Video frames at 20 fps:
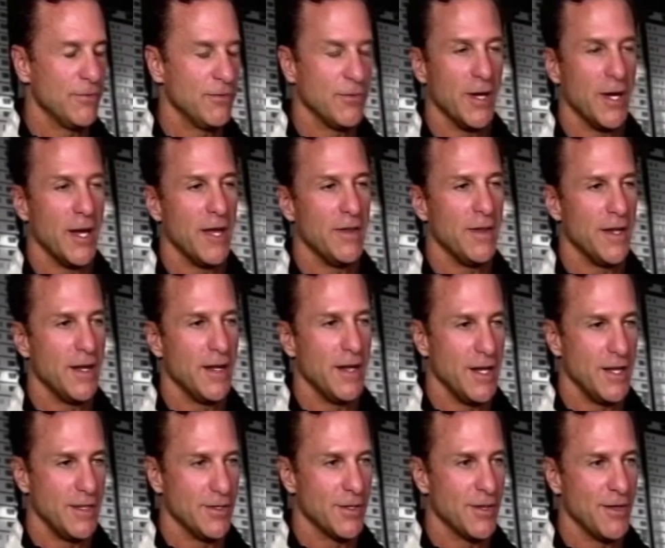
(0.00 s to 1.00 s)
forgotten that.
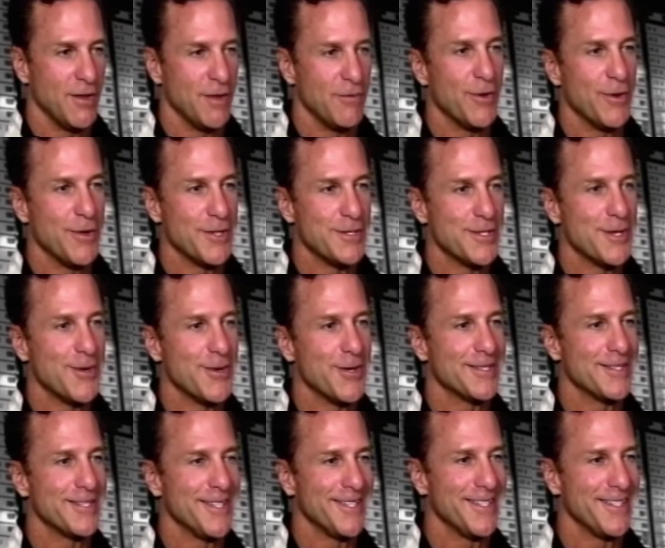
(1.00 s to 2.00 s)
I took that very
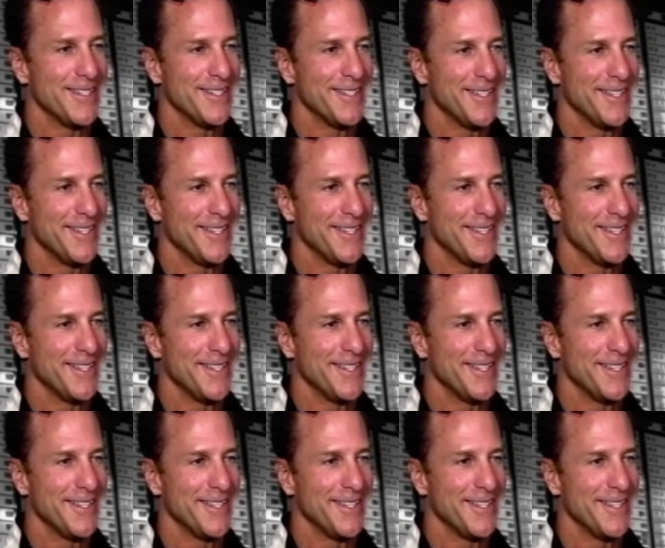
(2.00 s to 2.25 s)
seriously.